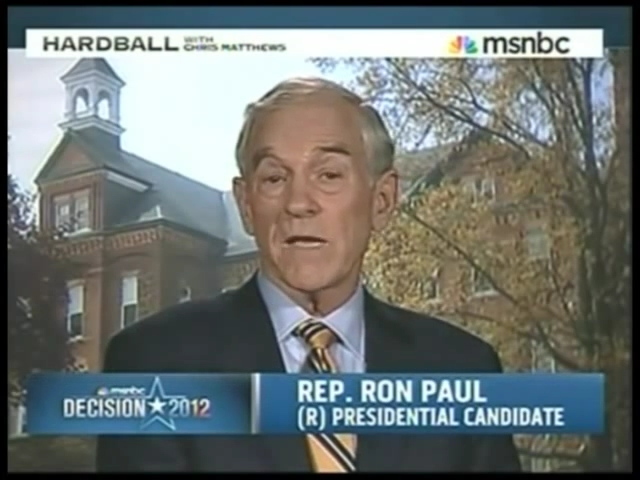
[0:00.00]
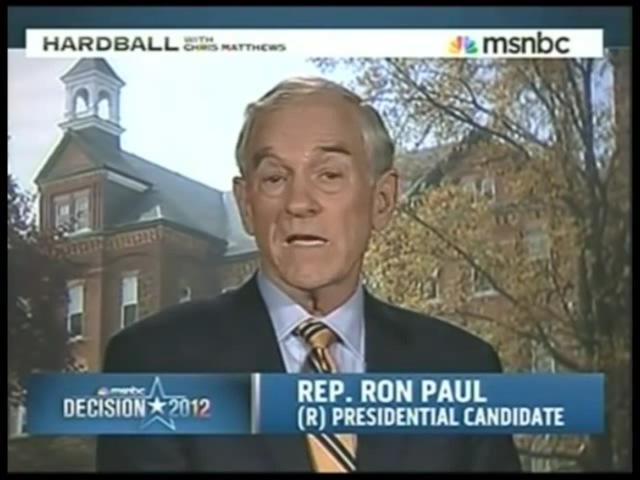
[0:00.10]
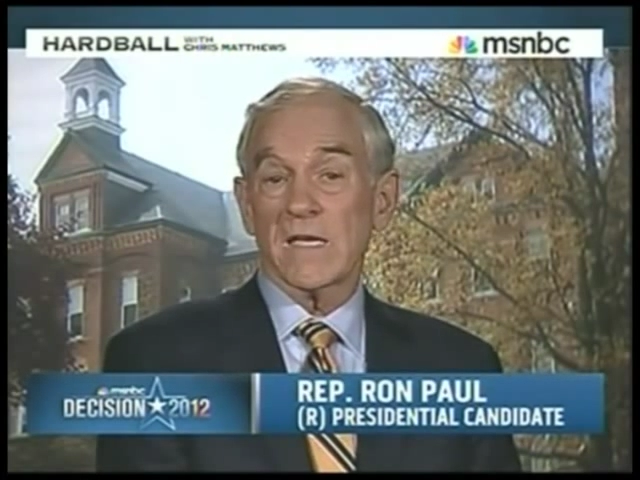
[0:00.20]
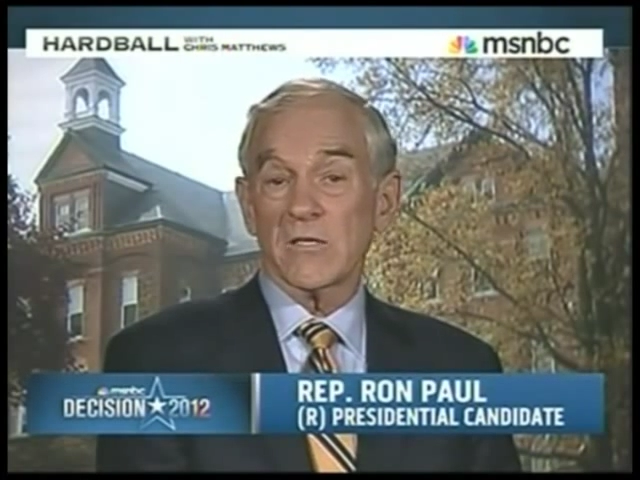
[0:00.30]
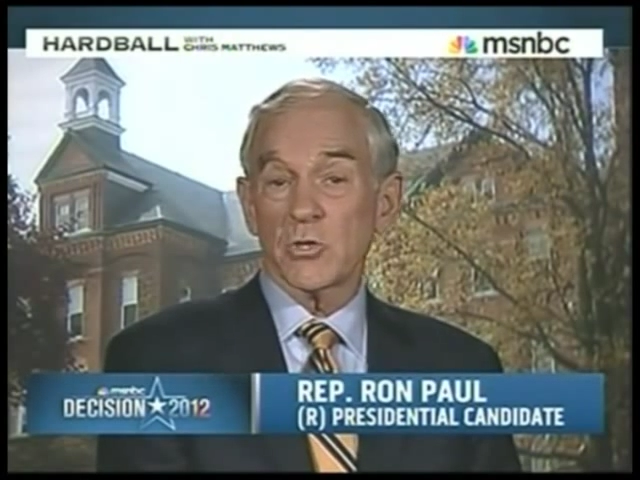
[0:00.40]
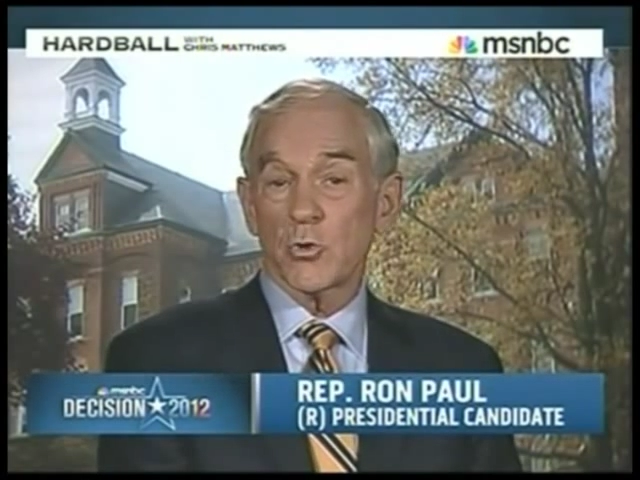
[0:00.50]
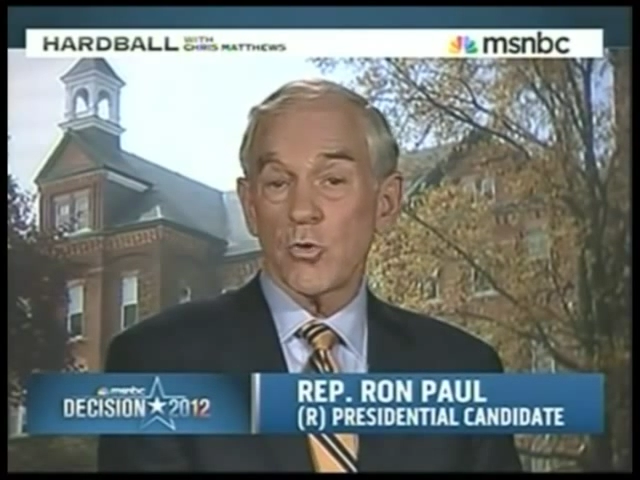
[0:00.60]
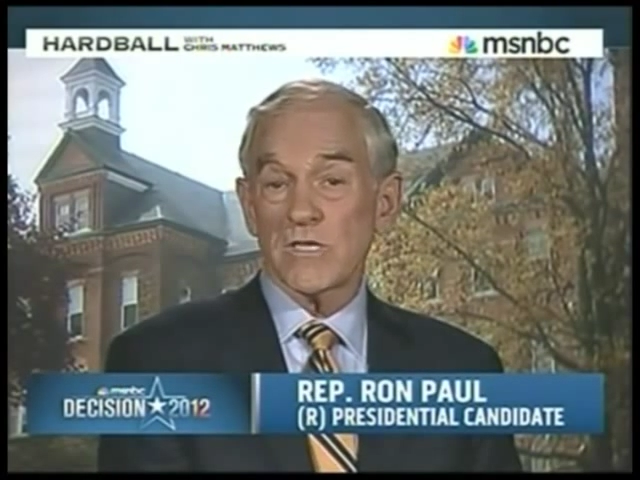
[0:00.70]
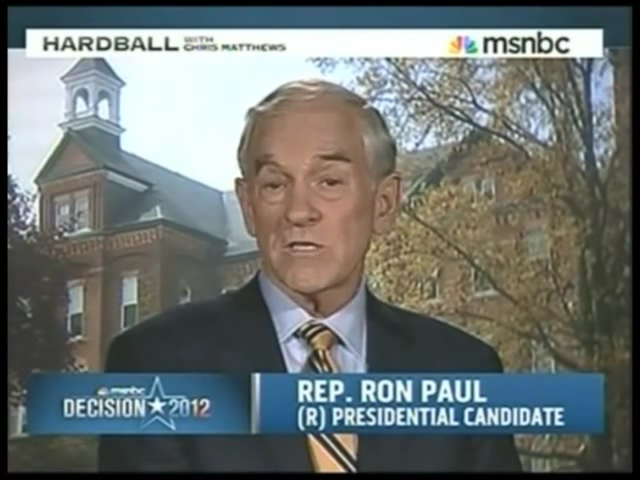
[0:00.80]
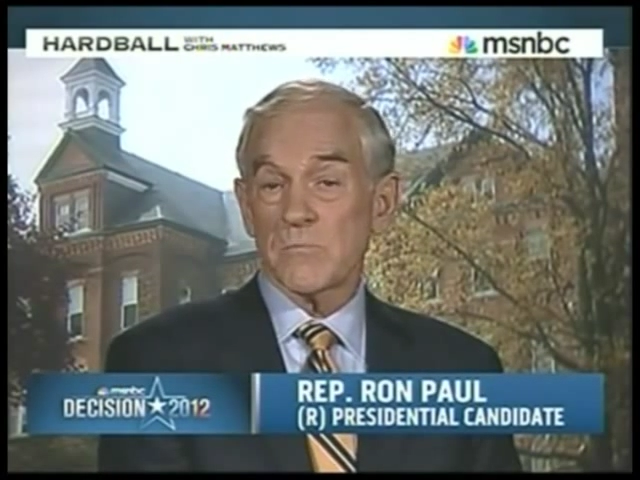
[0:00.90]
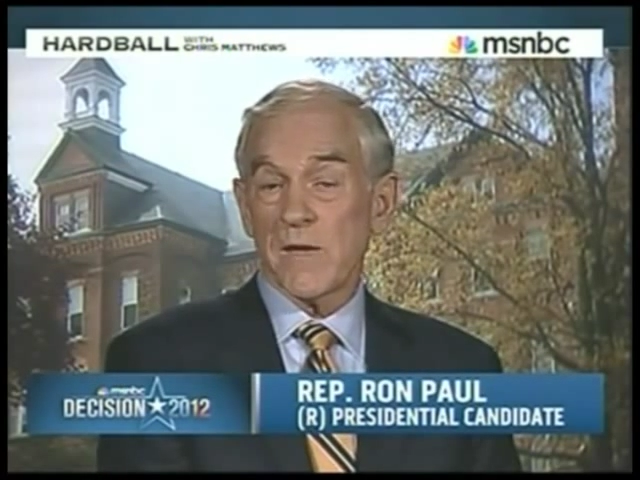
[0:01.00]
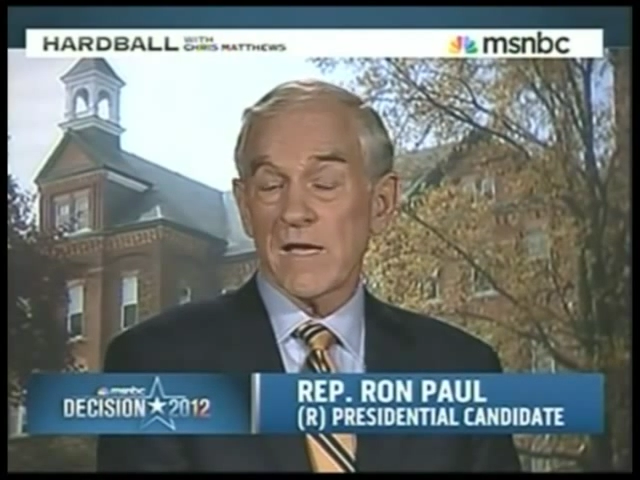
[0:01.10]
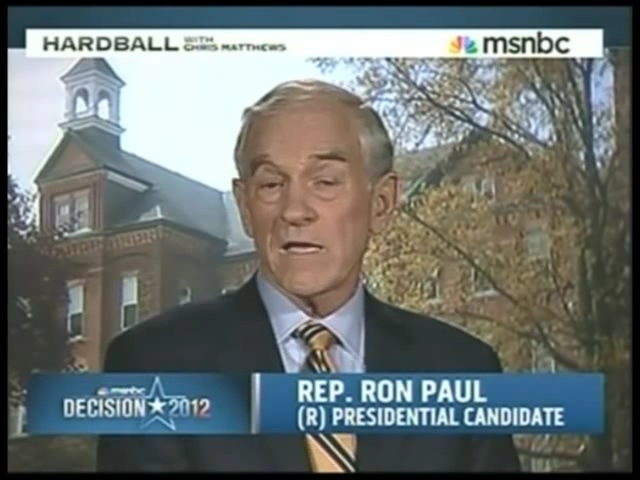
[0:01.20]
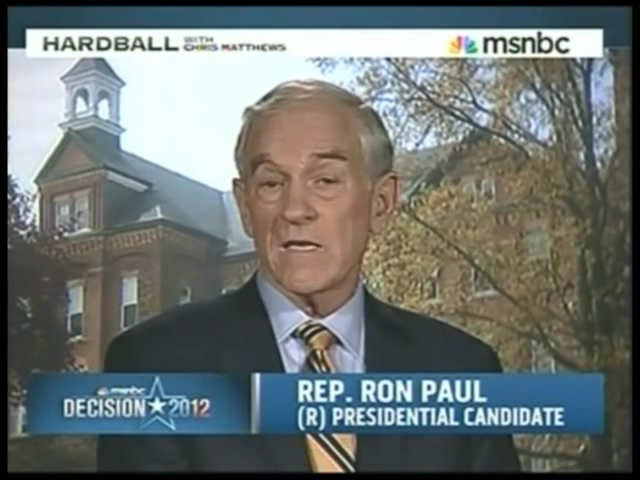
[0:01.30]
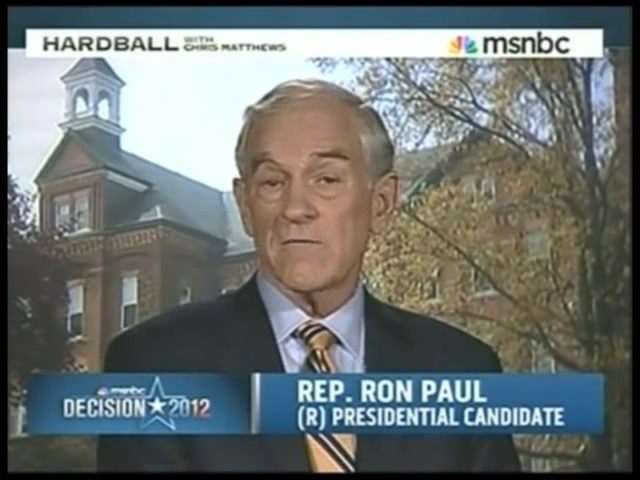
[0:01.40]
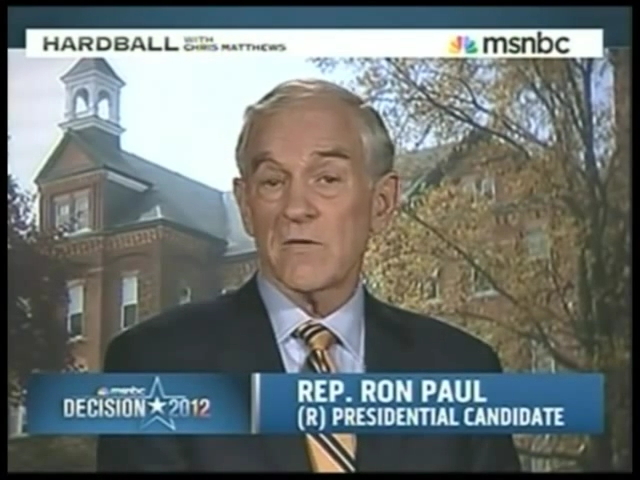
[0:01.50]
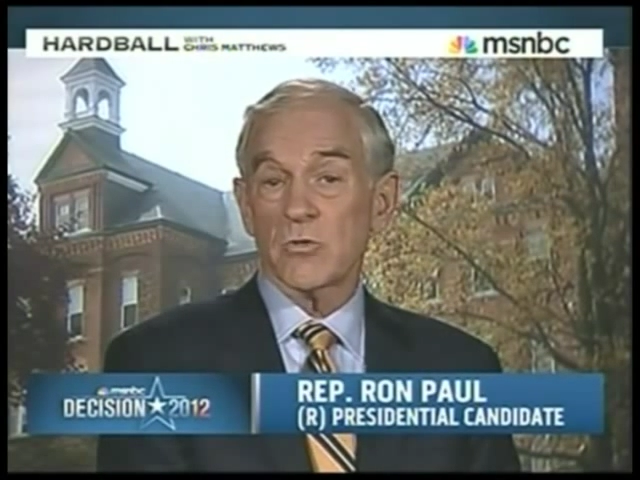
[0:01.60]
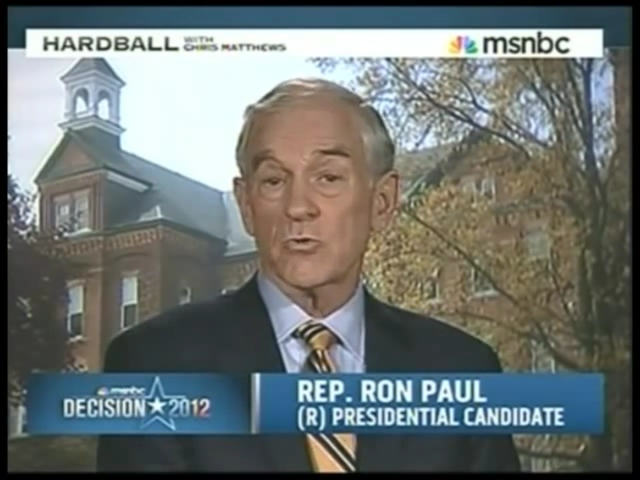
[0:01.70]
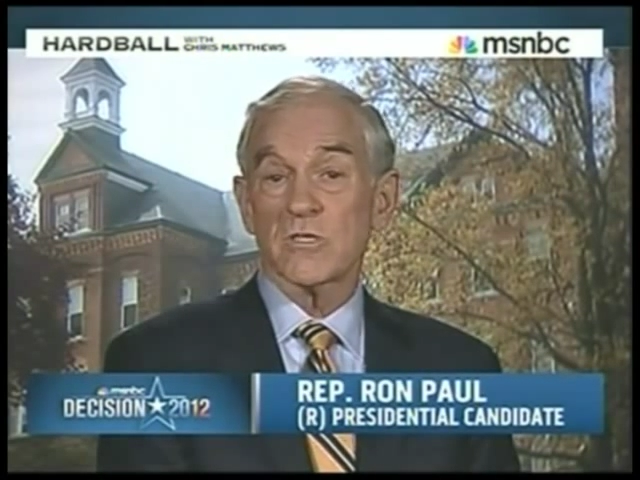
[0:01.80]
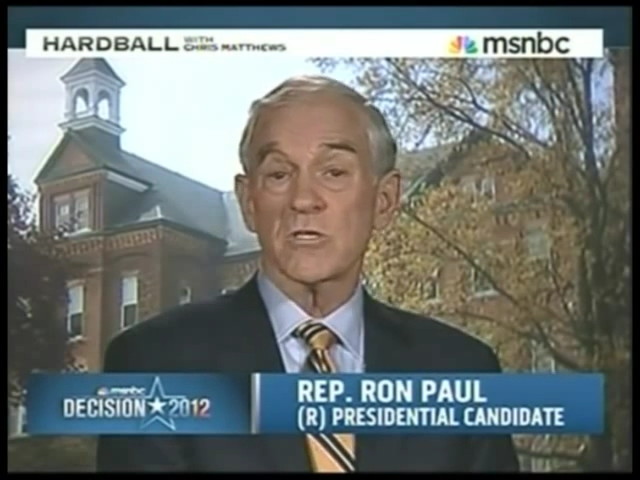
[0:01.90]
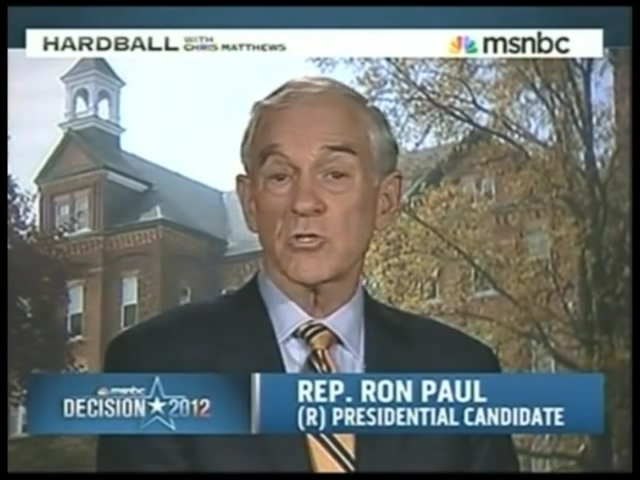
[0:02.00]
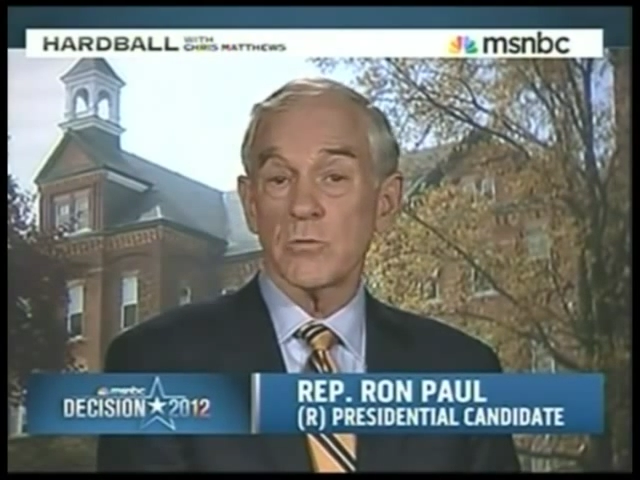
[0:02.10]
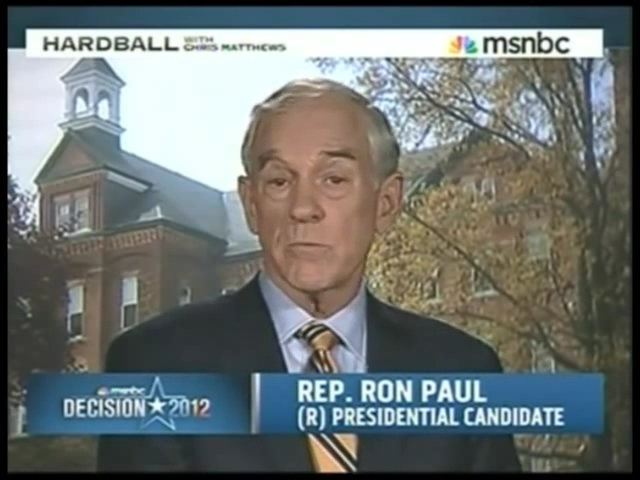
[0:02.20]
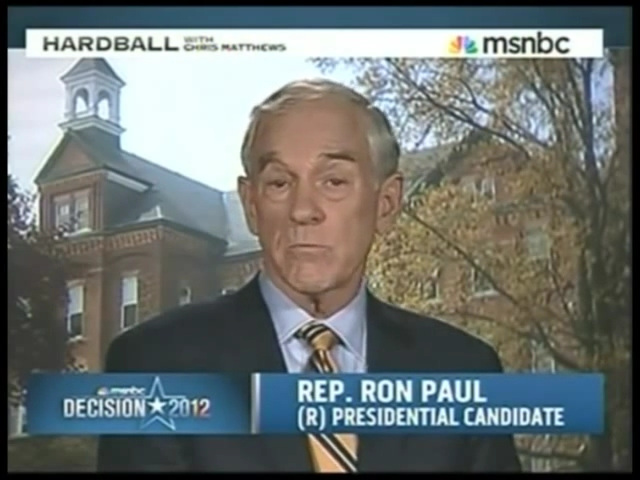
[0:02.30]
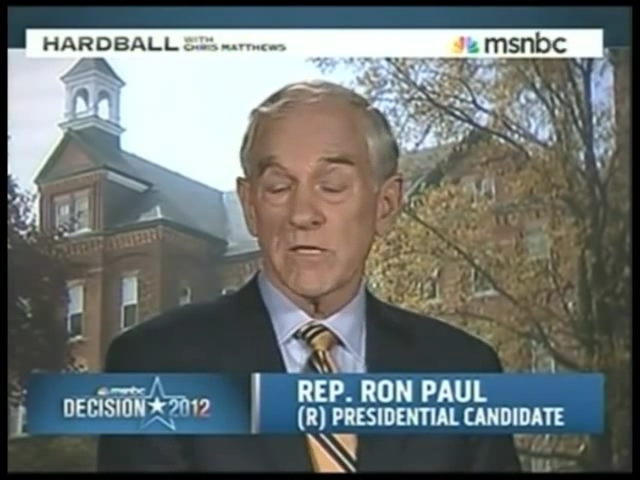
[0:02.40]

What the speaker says: making choices by individuals and assuming